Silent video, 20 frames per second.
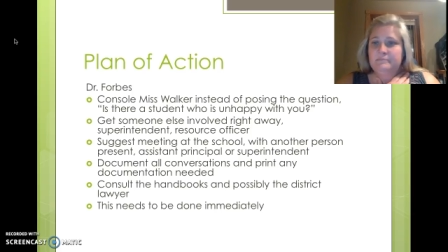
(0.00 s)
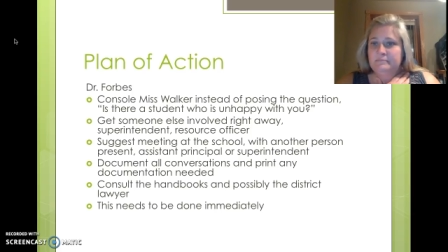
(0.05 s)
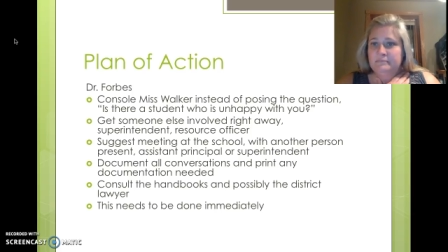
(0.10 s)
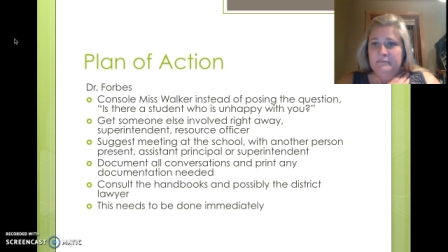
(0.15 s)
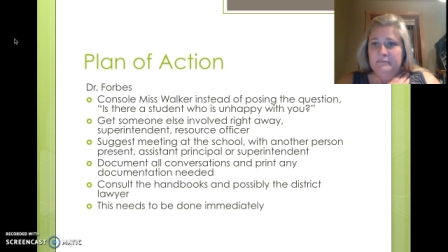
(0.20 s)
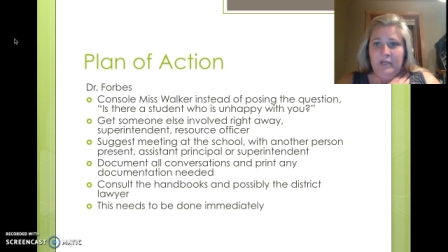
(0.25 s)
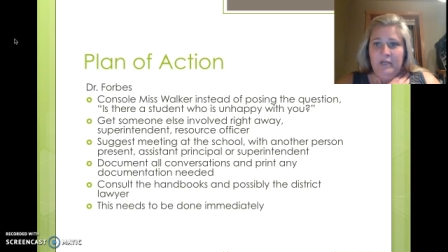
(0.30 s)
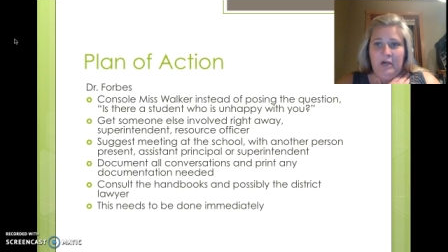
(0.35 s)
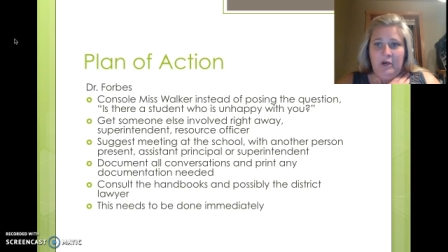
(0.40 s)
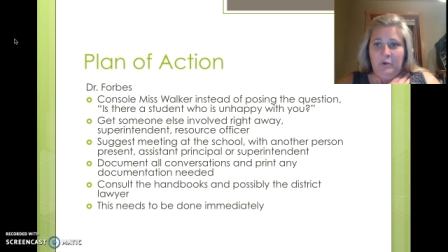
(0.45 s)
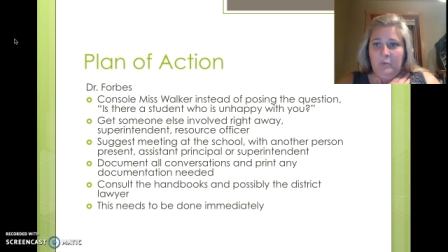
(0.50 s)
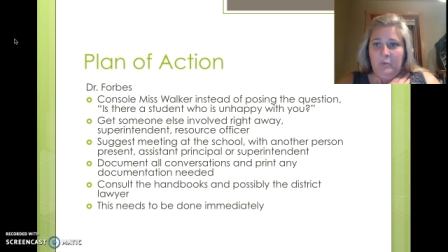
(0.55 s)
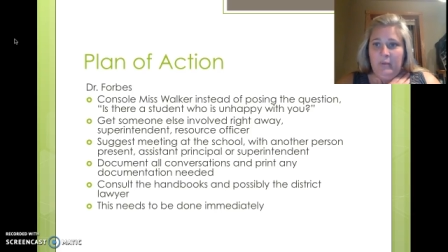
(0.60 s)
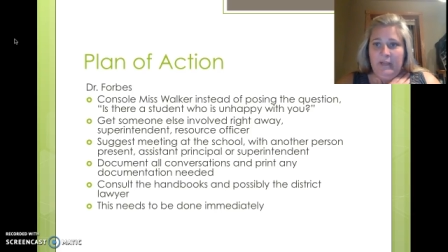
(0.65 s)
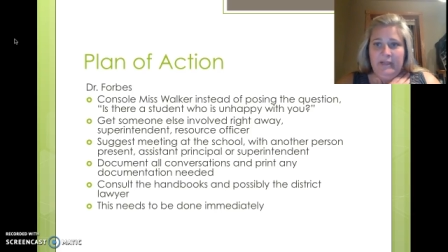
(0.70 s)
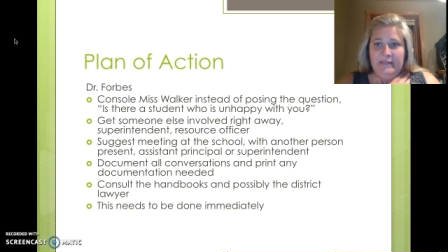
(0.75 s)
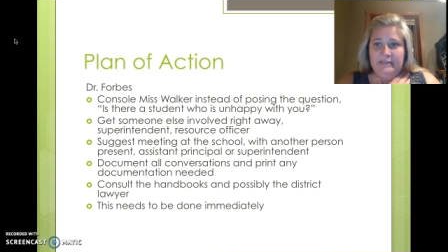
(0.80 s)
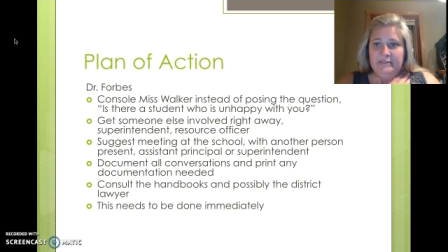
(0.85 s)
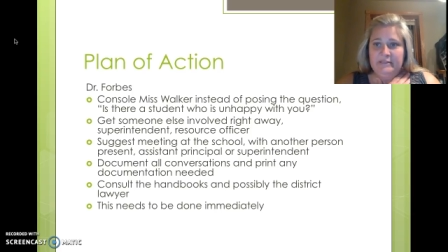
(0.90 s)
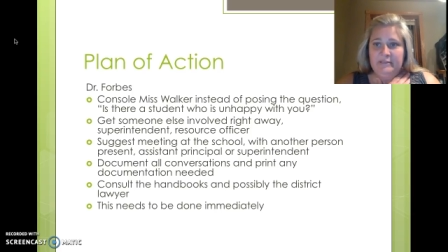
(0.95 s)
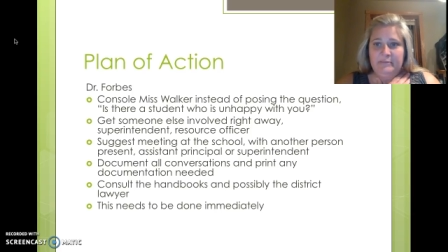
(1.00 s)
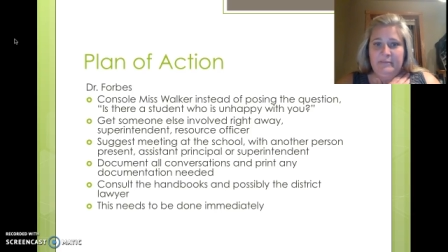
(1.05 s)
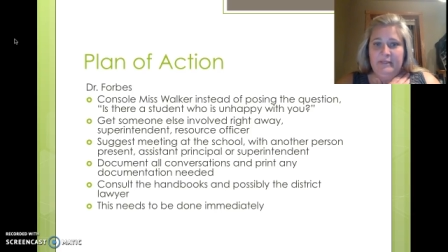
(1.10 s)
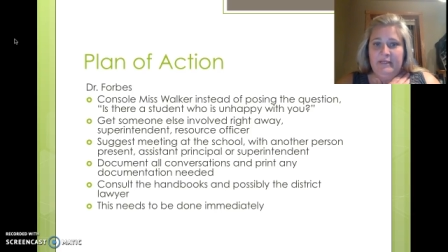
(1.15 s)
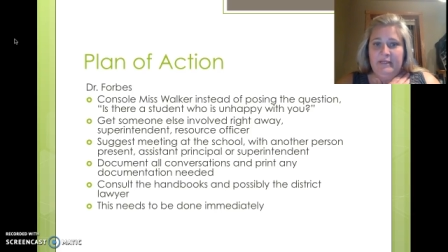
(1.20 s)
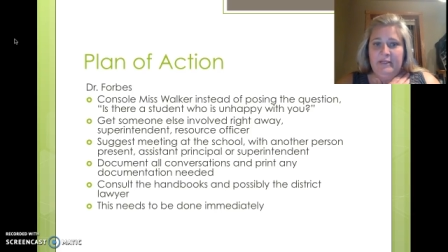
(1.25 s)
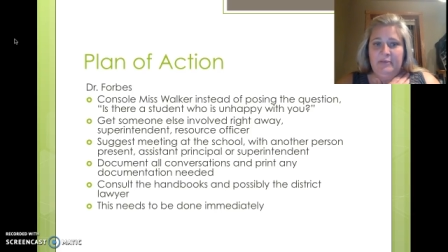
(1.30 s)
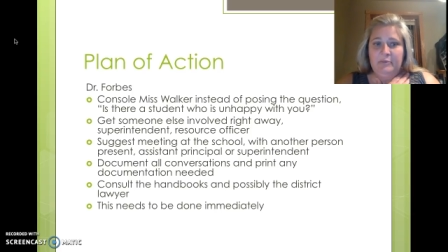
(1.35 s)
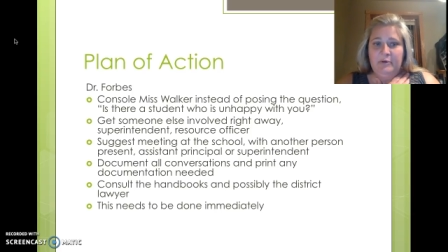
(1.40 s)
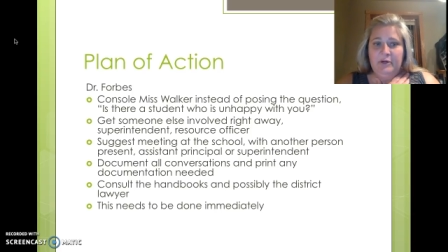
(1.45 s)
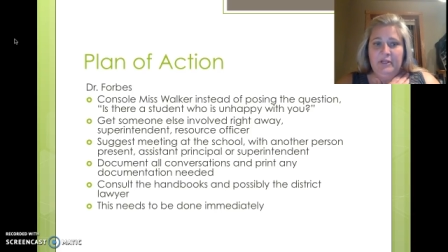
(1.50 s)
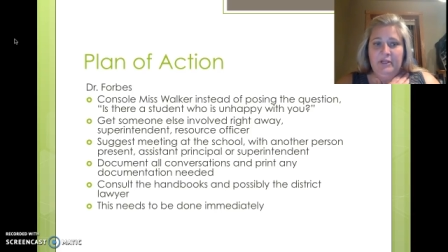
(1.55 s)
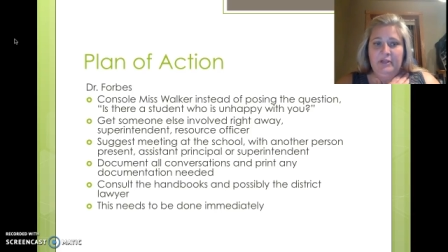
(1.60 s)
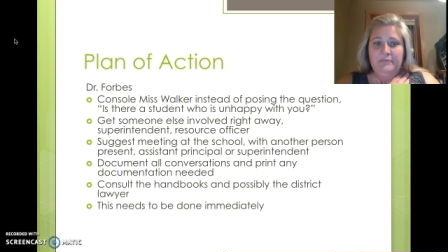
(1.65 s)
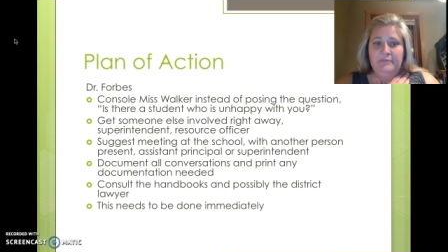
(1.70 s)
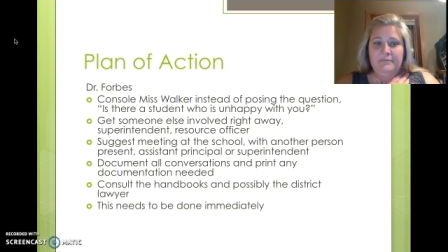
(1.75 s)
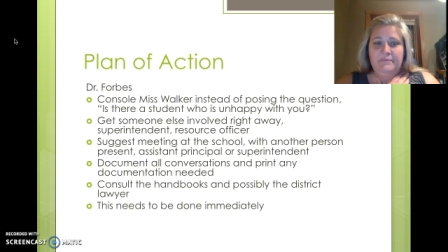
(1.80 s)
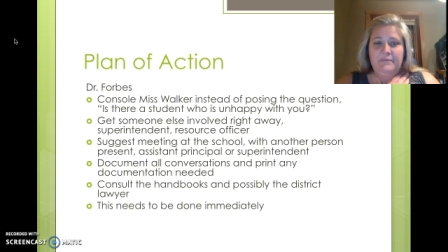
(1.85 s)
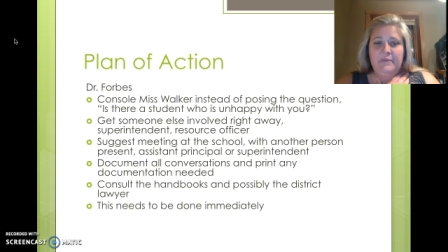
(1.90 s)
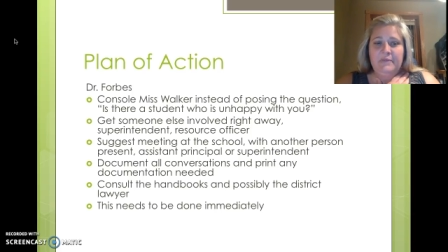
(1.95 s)
not wait until Monday morning.
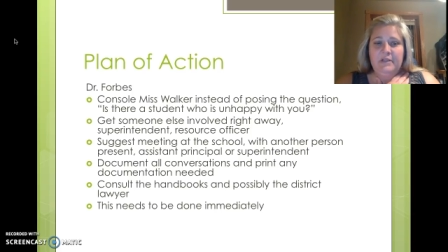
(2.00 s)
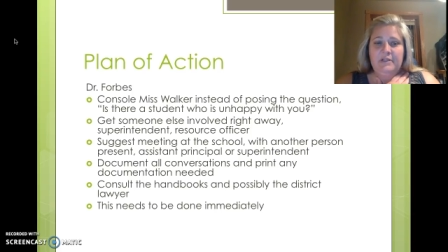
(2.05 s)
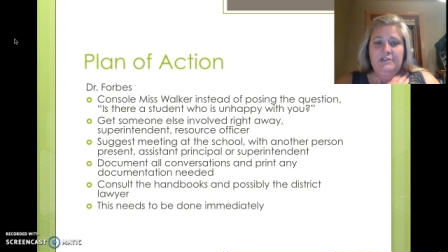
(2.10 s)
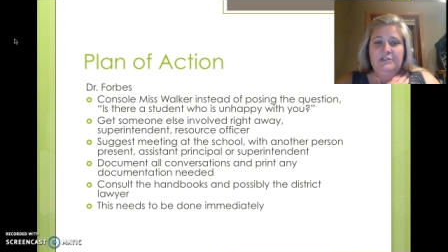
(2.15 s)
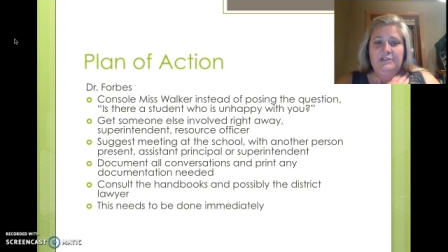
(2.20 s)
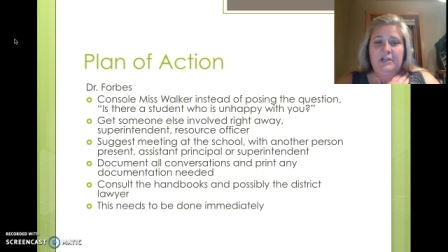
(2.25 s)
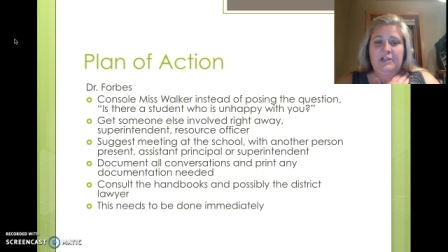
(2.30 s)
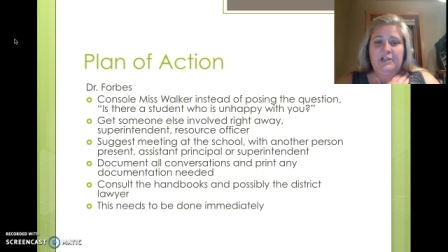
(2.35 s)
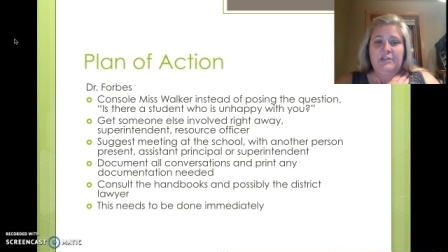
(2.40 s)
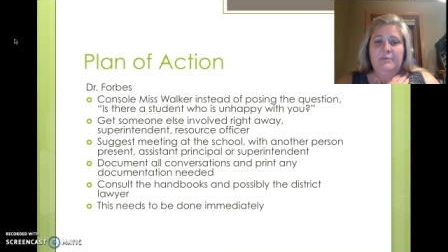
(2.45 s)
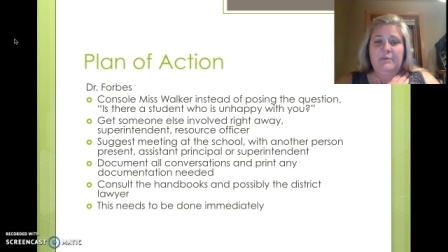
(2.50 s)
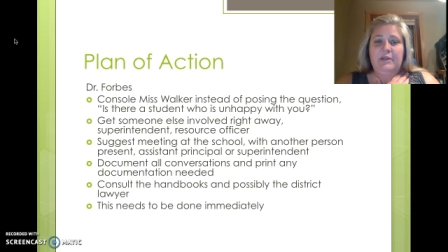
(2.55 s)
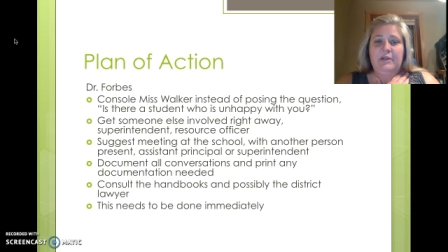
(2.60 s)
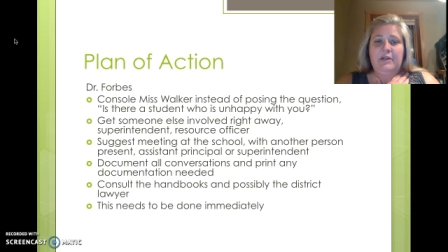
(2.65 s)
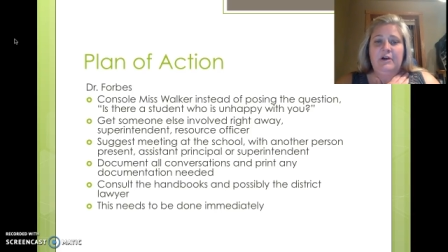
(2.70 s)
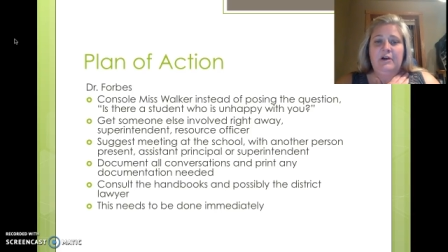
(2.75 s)
Document